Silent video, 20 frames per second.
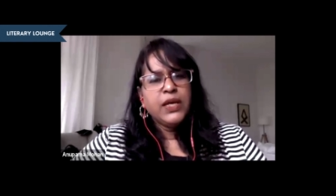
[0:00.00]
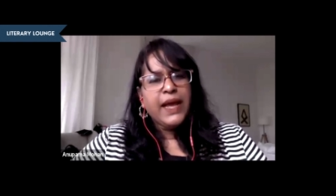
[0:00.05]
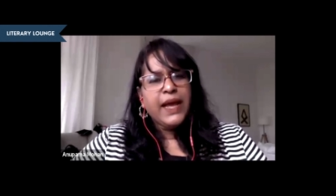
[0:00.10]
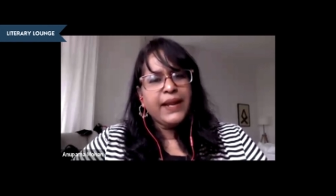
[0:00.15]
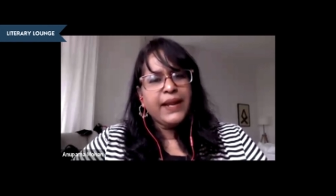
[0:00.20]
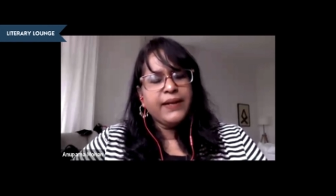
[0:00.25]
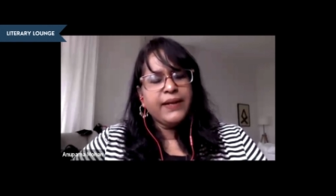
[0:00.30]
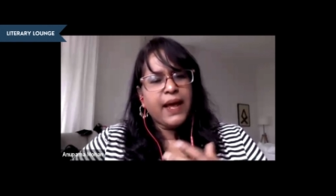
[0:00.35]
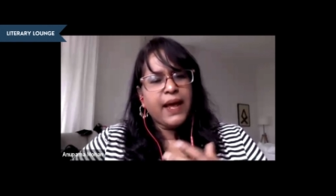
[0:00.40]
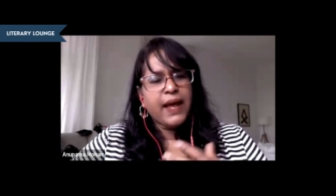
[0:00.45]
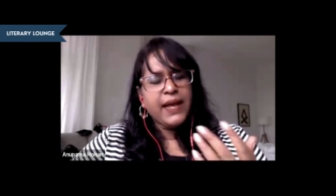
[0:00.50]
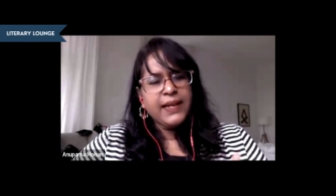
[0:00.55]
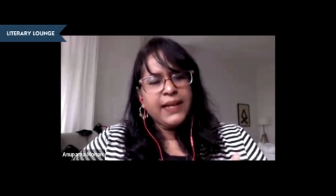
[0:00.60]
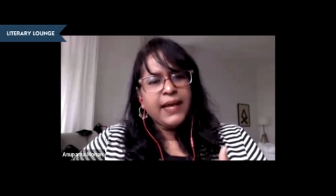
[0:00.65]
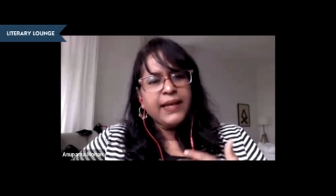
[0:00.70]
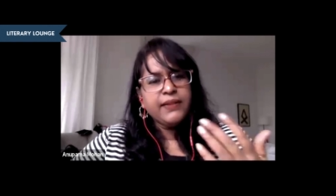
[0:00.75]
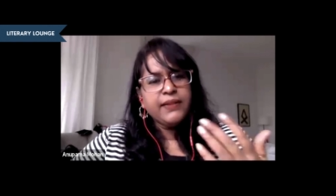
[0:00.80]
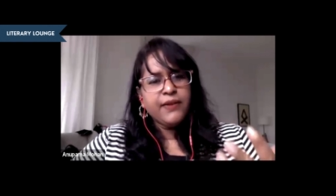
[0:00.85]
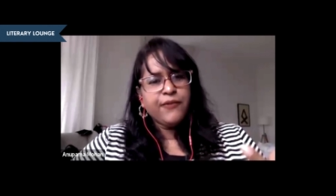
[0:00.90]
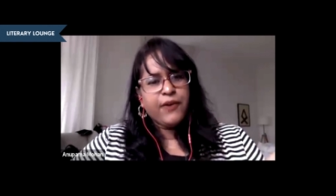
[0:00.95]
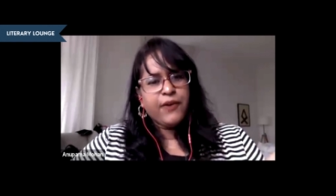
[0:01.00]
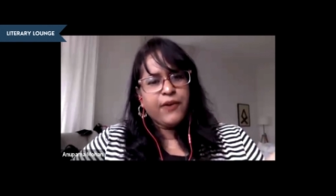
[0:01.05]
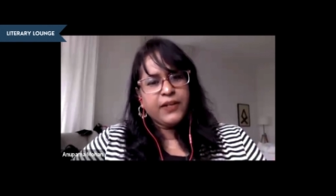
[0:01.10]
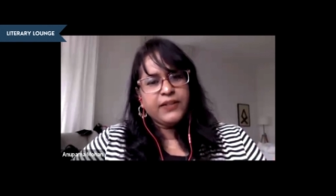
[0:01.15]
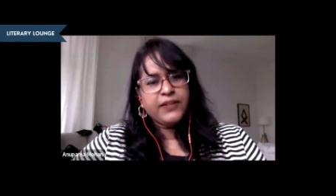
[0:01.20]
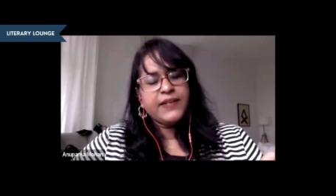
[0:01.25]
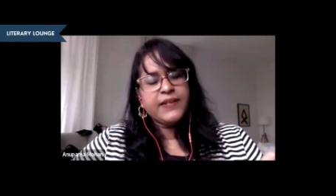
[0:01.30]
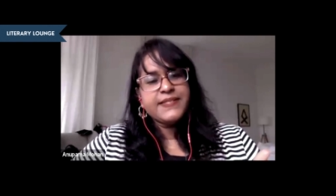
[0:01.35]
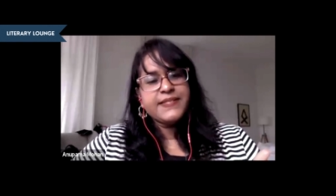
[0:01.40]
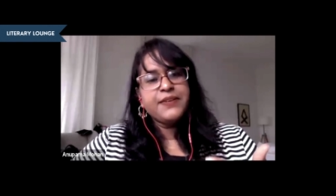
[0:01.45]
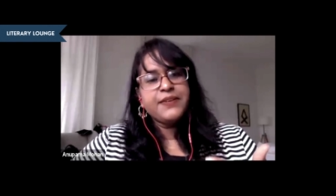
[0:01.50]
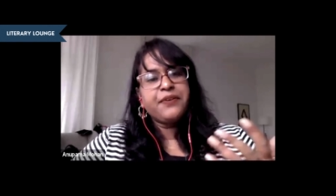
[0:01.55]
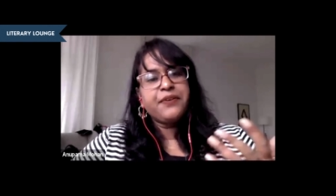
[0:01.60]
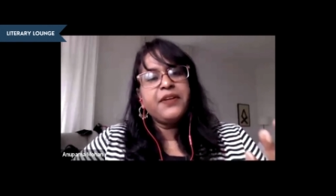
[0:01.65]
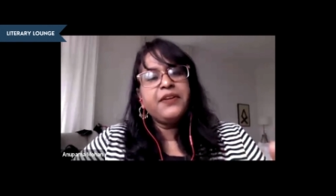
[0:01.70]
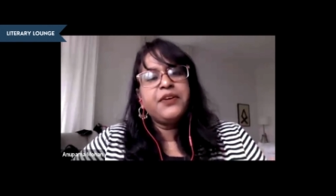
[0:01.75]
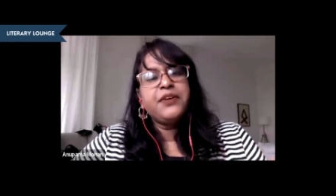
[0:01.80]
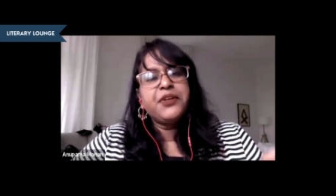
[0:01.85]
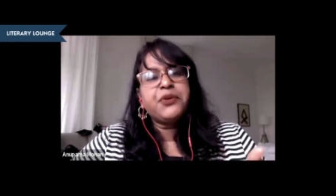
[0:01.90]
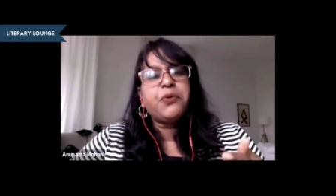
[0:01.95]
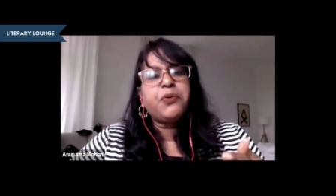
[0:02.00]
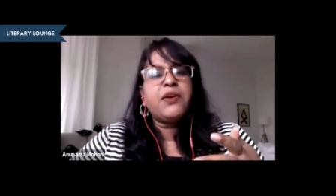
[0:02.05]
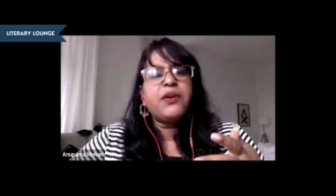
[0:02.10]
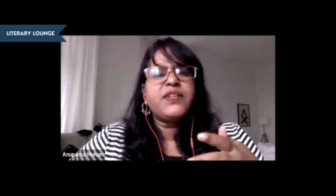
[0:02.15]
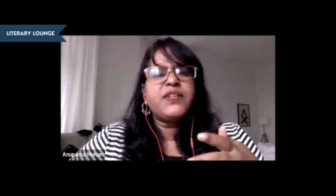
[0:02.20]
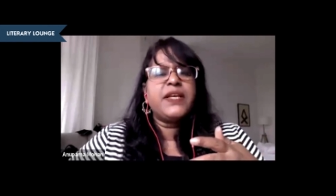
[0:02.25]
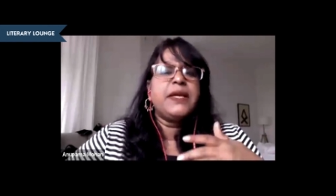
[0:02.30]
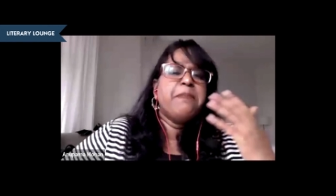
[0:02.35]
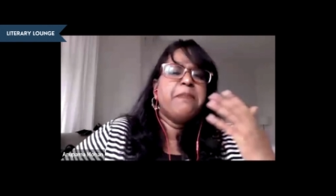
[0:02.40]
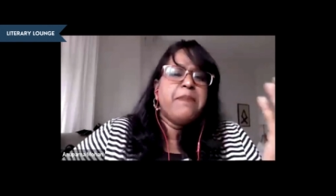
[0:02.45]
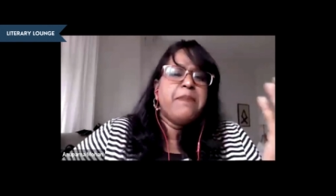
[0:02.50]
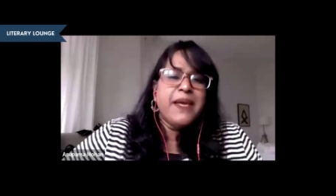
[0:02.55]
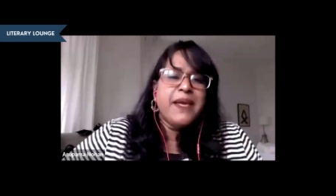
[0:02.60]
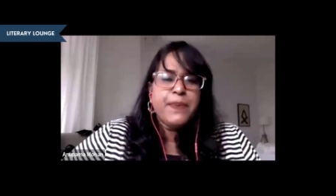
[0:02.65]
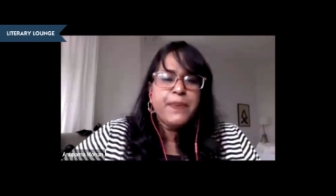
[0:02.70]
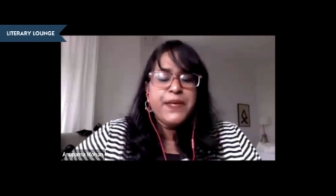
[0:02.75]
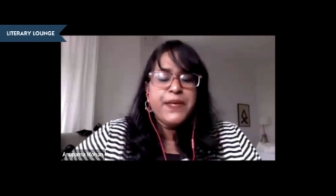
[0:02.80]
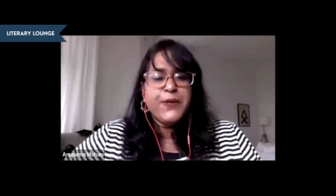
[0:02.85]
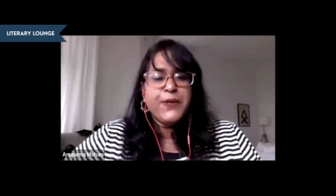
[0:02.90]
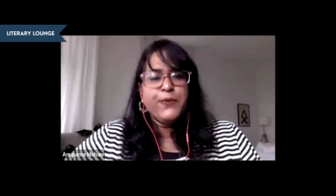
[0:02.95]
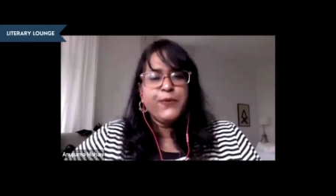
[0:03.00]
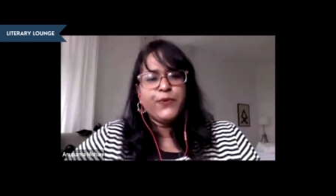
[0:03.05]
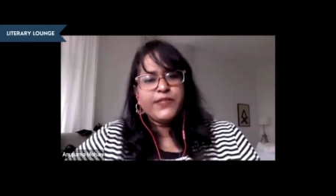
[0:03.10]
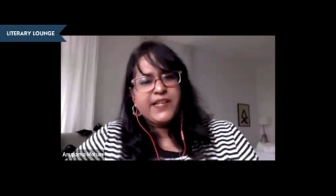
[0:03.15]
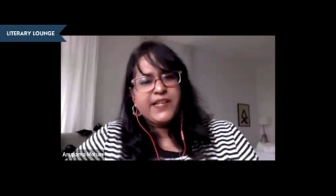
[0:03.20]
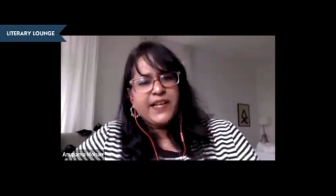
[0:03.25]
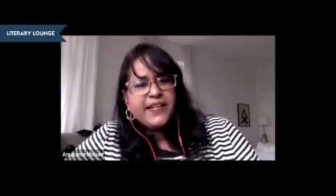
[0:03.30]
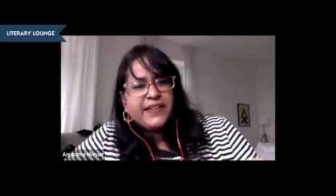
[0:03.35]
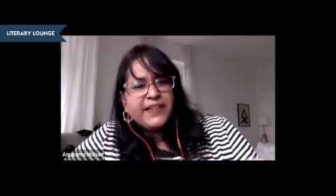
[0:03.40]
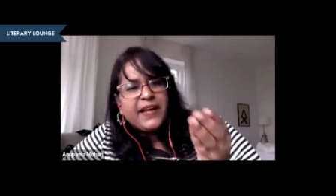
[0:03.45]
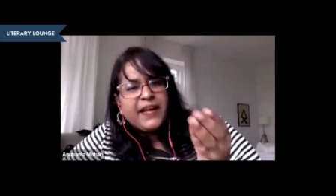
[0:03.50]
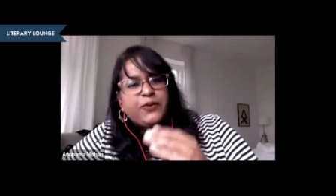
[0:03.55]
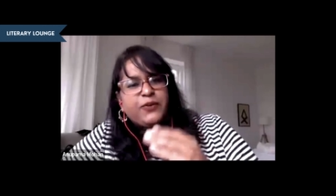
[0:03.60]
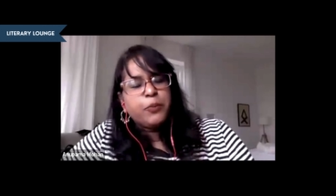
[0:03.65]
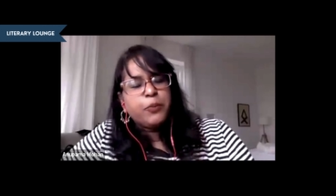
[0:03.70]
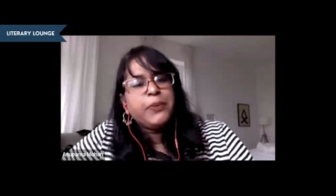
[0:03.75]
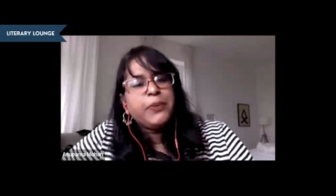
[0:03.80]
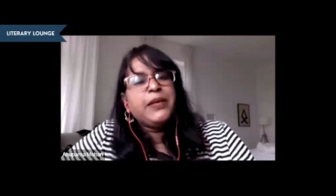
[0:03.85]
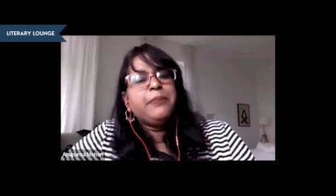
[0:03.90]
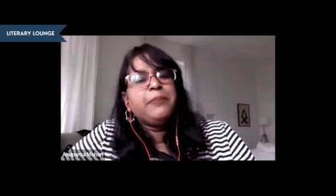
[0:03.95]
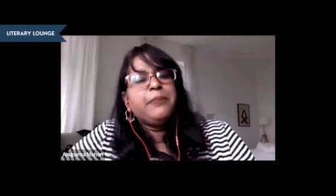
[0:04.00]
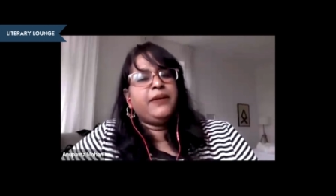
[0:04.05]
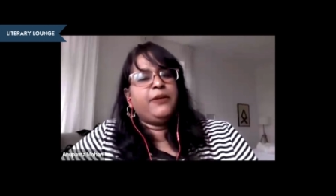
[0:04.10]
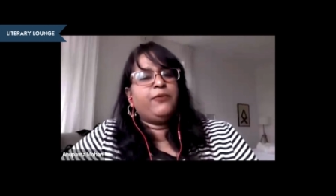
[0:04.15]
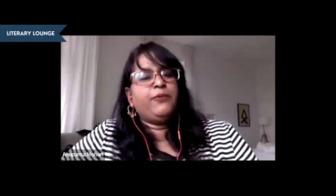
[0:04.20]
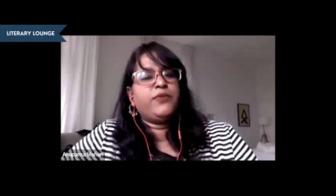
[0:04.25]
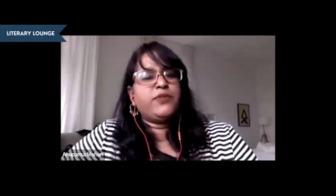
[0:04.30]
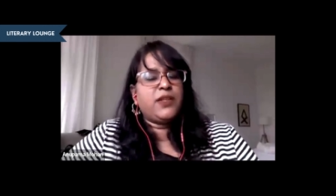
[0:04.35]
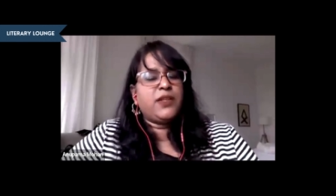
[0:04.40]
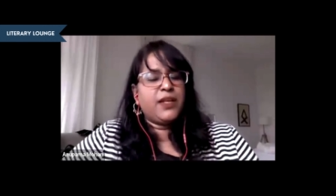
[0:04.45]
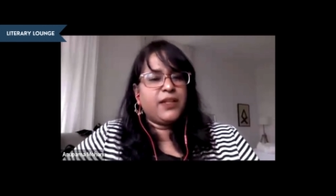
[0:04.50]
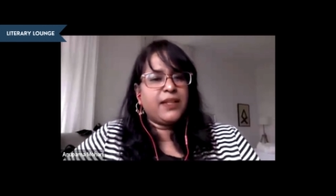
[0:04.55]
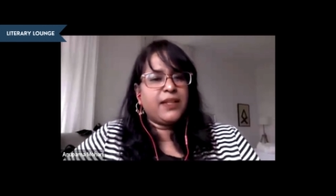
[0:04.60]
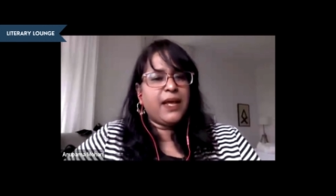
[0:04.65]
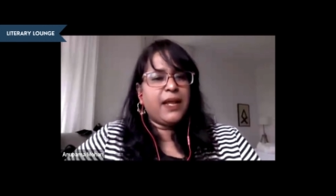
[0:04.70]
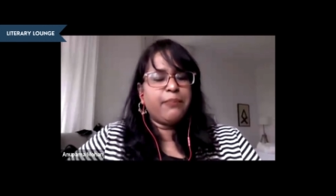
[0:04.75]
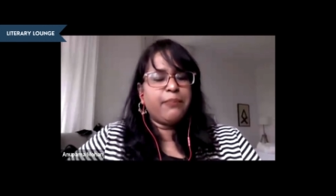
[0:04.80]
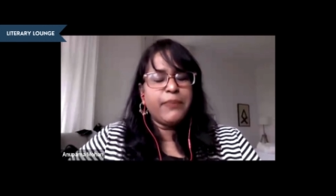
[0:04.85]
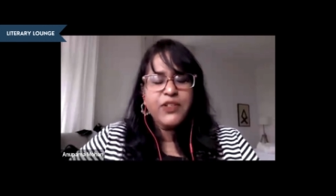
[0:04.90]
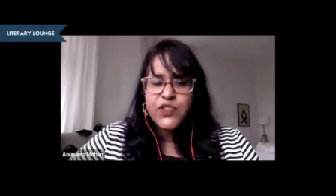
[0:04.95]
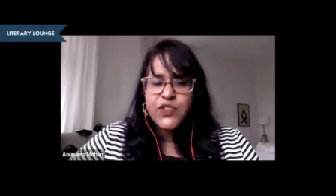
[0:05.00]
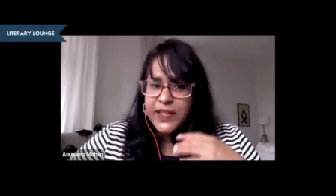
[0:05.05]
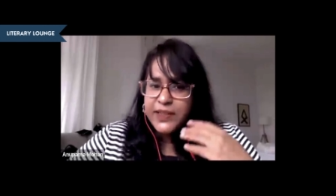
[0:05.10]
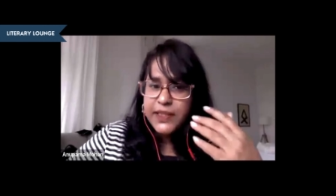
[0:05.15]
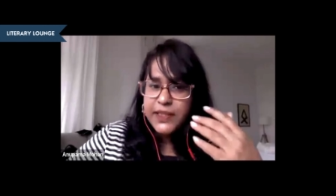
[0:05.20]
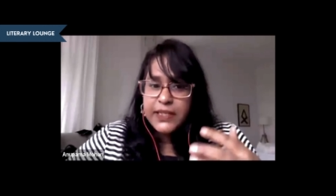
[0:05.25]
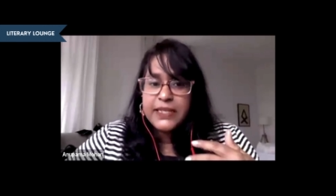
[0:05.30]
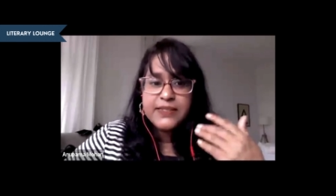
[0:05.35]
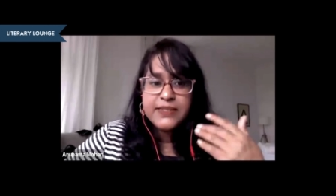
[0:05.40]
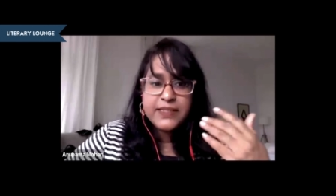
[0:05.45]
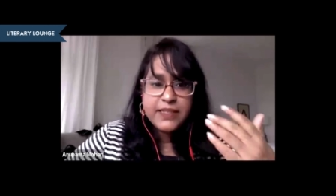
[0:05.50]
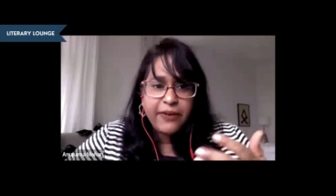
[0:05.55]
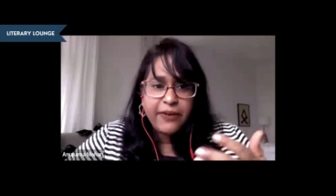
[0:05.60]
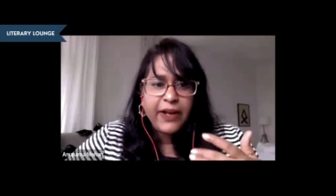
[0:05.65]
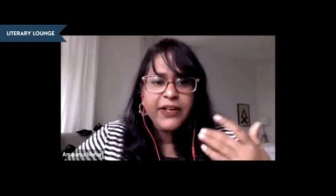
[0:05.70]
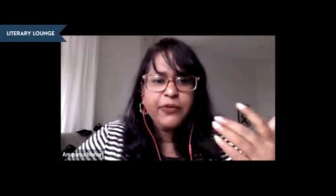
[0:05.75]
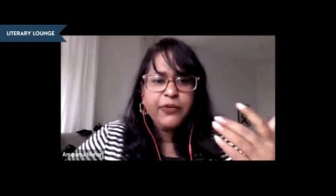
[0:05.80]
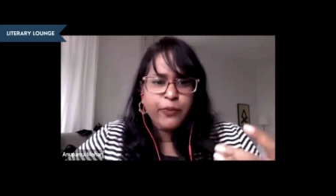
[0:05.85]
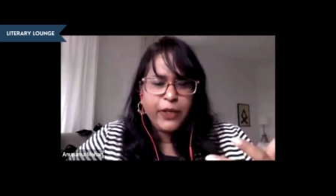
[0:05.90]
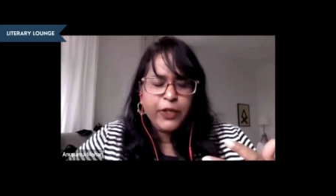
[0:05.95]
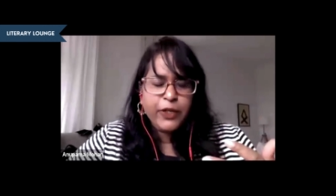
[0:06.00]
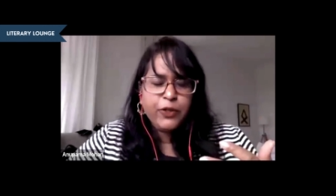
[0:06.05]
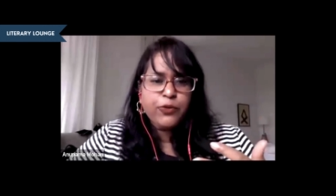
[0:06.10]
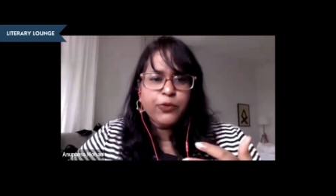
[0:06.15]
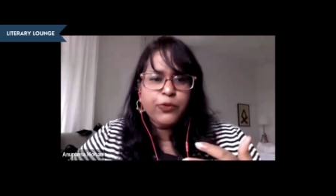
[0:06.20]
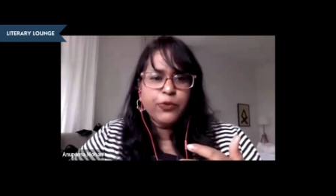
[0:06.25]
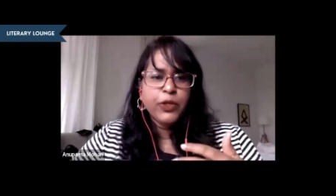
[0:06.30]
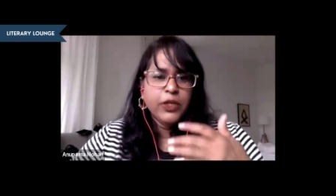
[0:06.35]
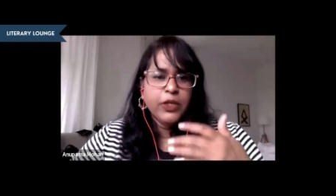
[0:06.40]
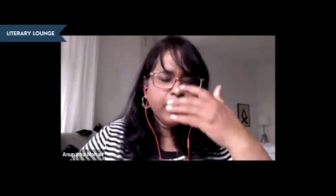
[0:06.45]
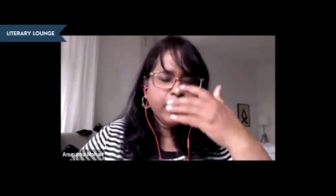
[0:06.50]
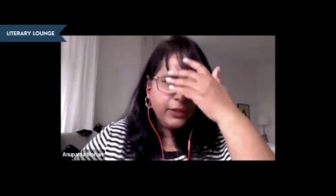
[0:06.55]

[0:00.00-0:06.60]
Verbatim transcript: and i like the fact that as a reader you are saying maybe he was like that or maybe he was like that which i think is the right way to